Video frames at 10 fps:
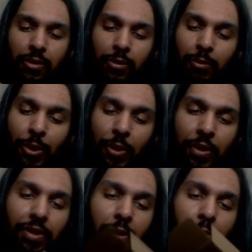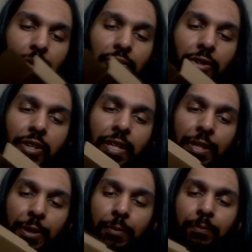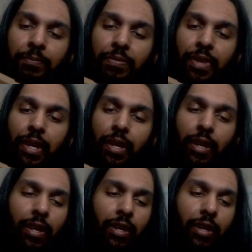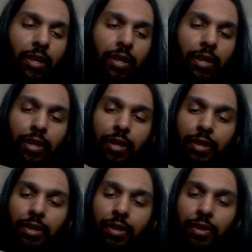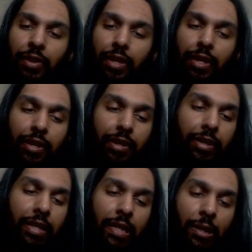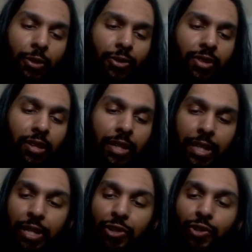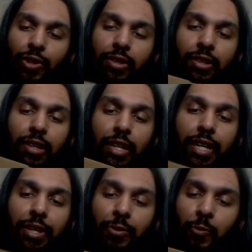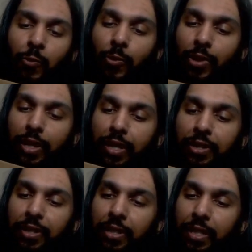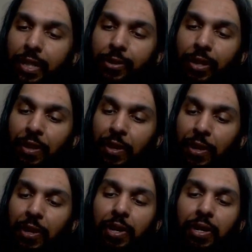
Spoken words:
I'll pull this up over here. And then it looks like it should slide right on out of there.